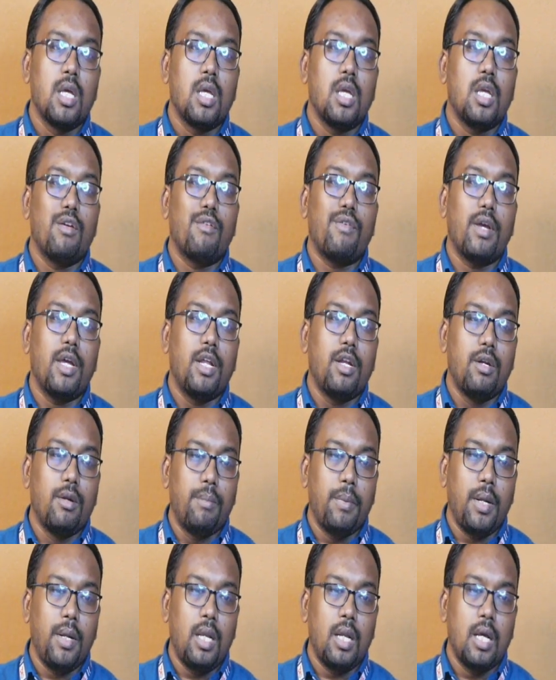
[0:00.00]
If I
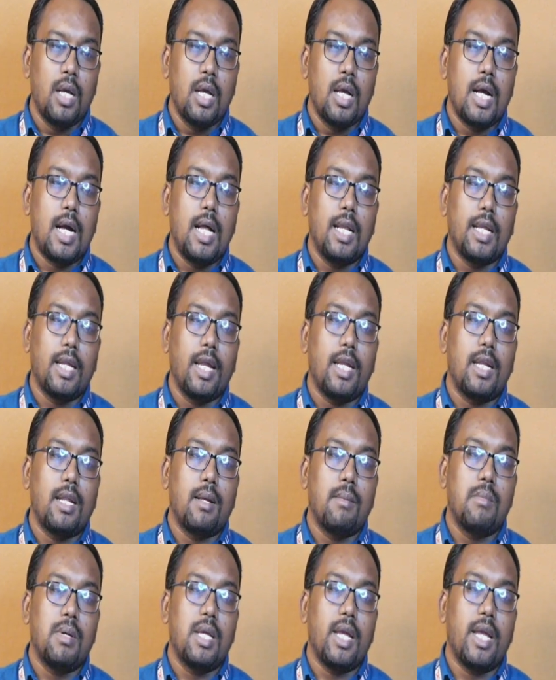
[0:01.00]
repeat, I'll get
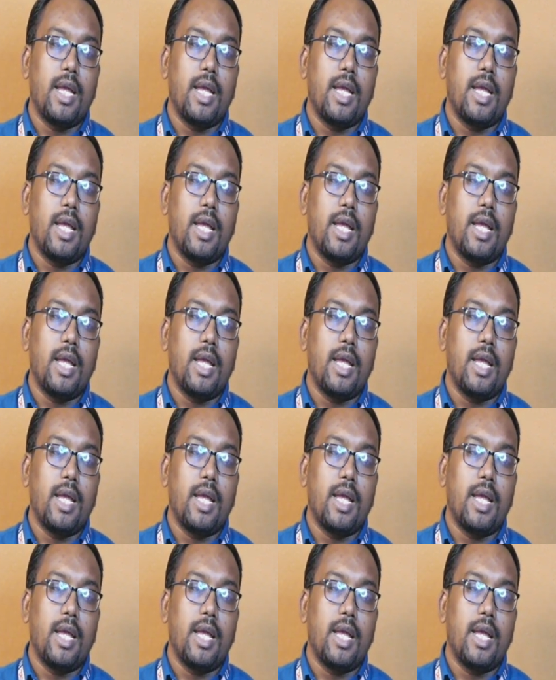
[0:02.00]
an